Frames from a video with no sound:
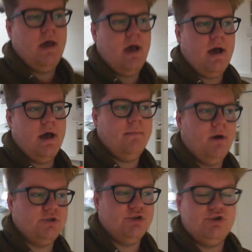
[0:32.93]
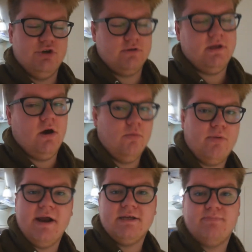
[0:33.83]
I just chucked the old
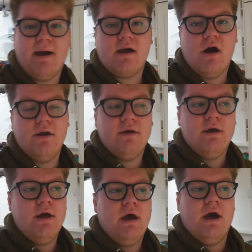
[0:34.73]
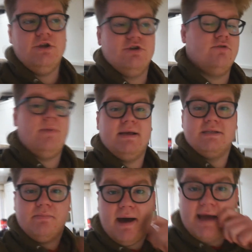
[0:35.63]
brakes back on and just replaced
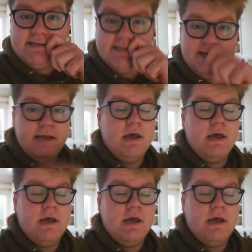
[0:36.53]
the pads.